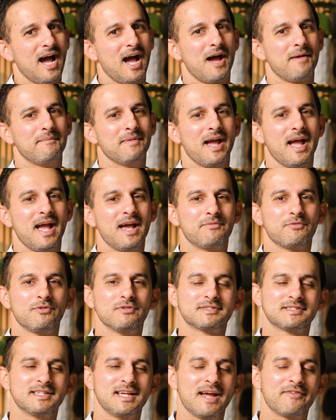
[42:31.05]
And
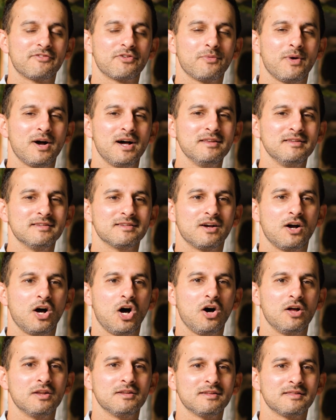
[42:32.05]
we'll see everyone
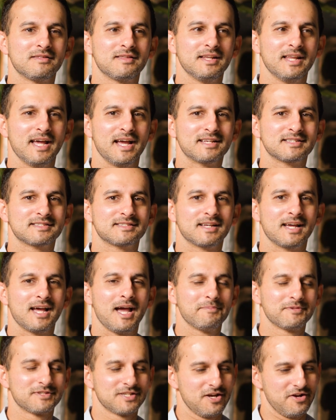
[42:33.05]
on the next
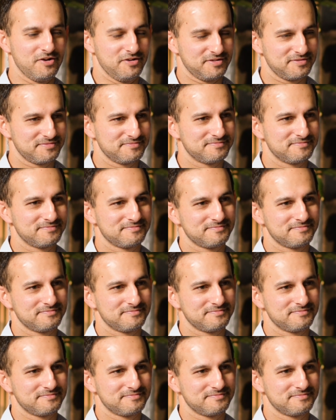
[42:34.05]
episode.